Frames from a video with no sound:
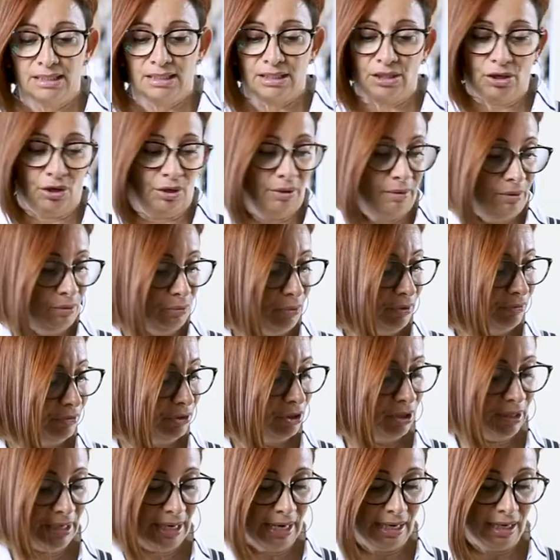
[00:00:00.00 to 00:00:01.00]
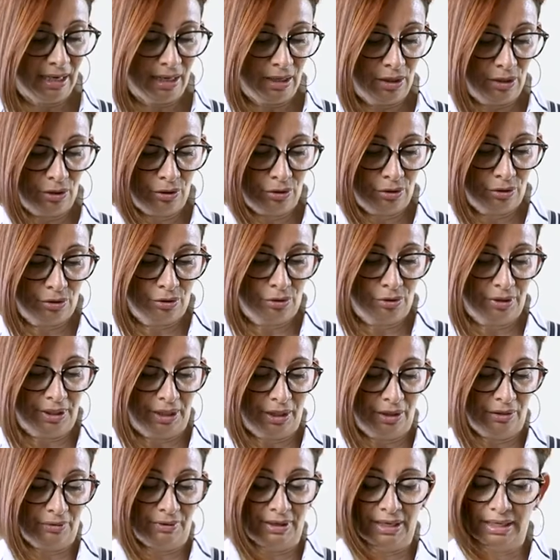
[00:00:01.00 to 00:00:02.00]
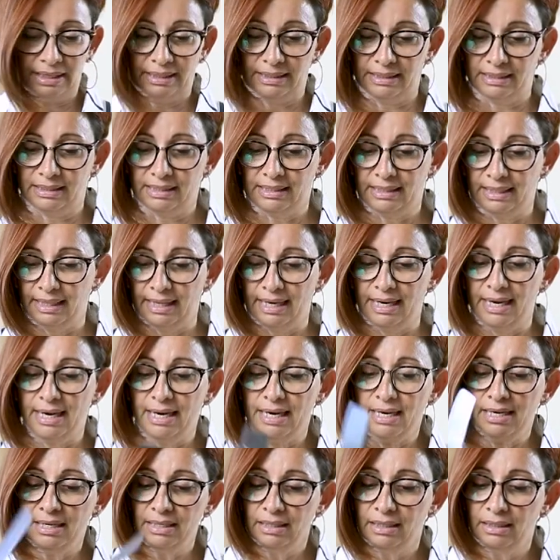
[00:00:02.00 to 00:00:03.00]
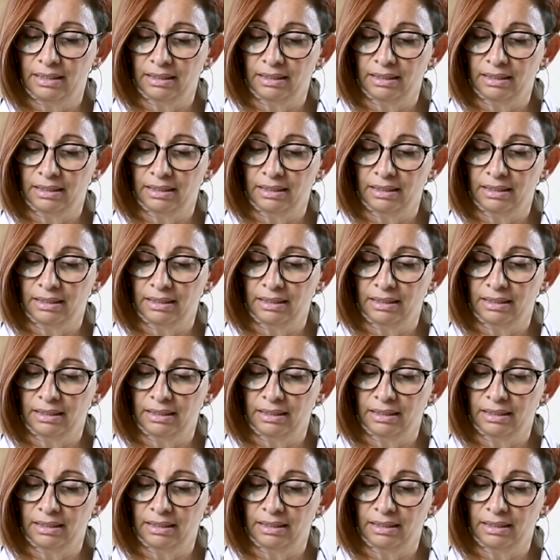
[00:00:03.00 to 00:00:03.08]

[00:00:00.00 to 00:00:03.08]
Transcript: So we've got our good ingredients there,